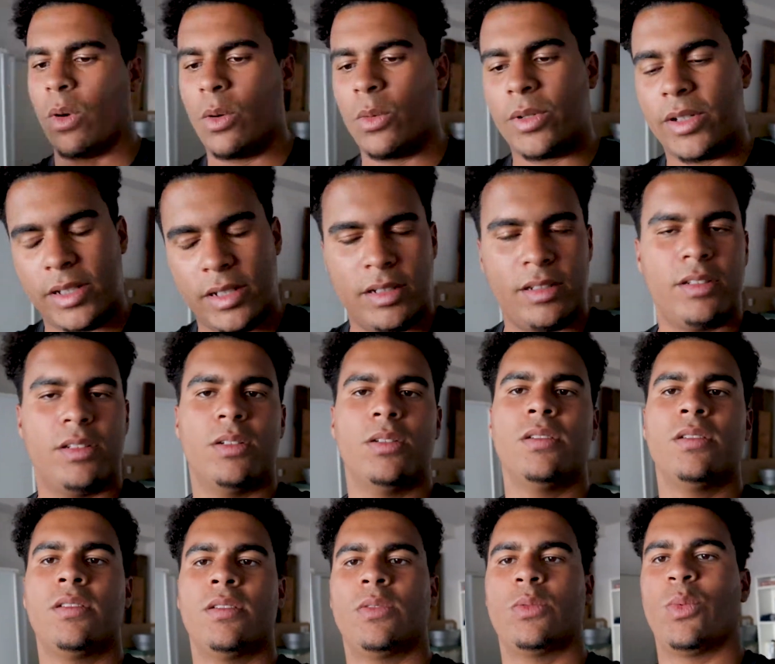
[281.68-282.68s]
What we're gonna
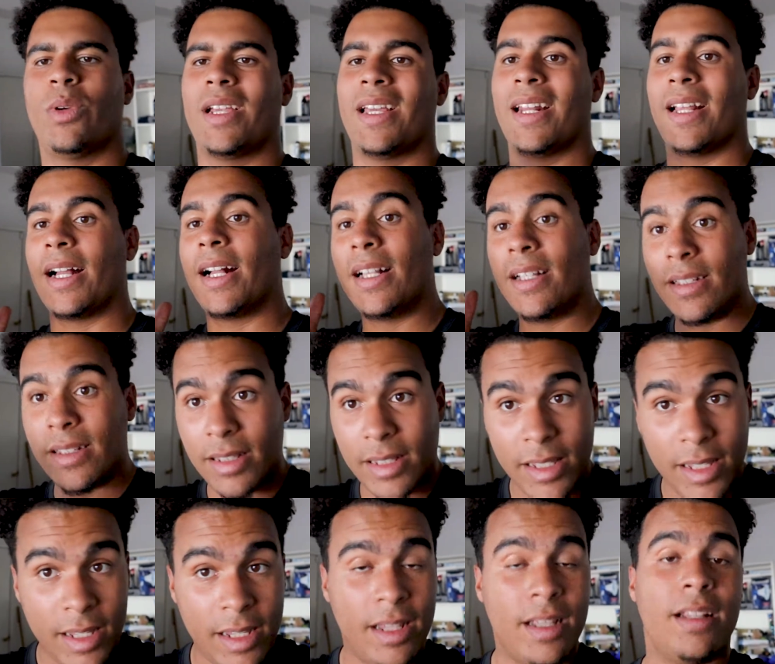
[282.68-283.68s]
do, we're gonna
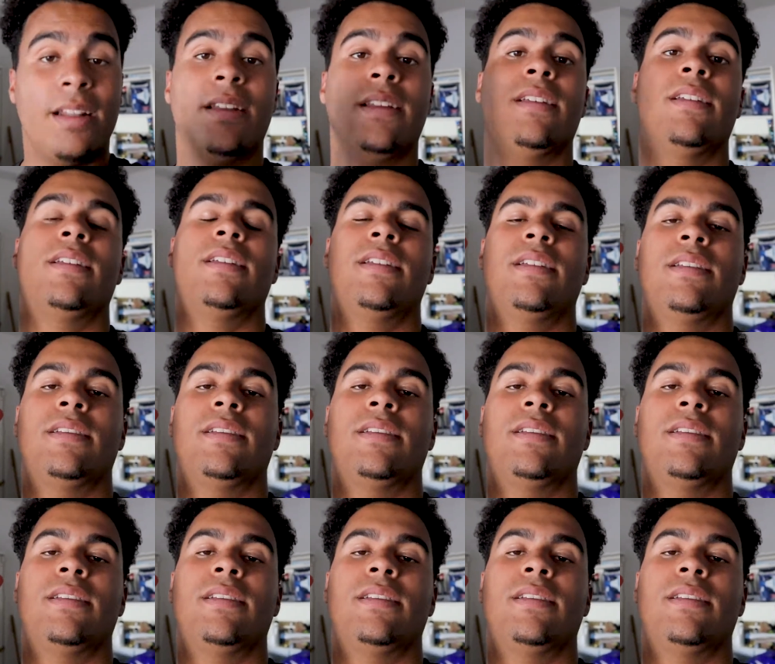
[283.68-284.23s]
clean